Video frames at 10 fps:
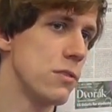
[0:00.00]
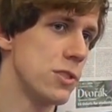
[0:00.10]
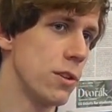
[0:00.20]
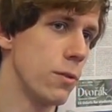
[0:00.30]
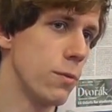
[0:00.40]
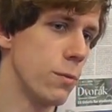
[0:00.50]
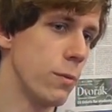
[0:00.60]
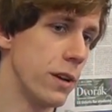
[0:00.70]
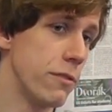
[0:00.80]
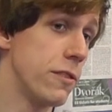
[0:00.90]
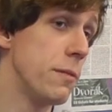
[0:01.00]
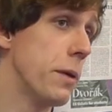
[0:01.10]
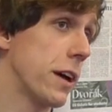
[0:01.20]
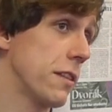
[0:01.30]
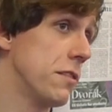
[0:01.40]
show when
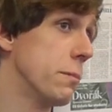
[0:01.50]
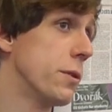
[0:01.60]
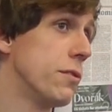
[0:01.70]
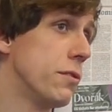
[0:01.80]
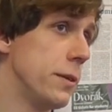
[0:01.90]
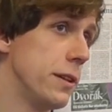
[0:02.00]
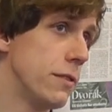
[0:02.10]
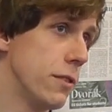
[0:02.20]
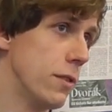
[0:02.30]
feedback is supposed to be